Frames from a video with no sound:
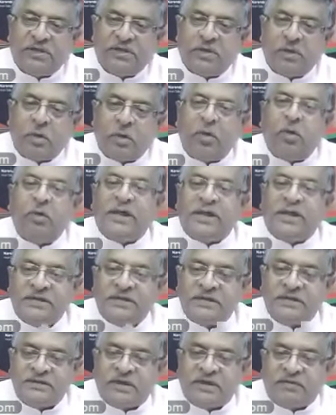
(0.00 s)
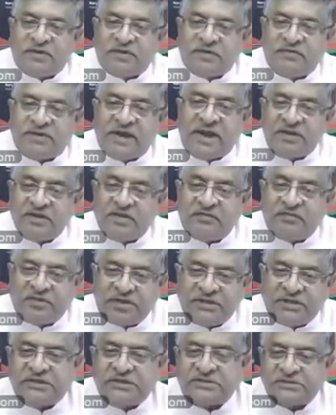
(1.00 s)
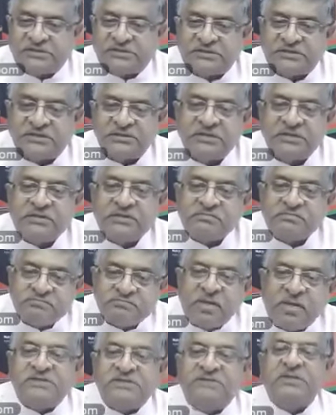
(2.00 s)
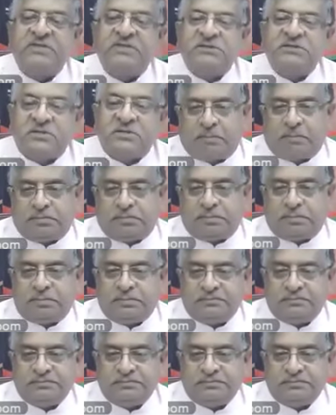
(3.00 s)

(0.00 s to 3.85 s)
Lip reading: their own agenda for a variety of reasons must stop.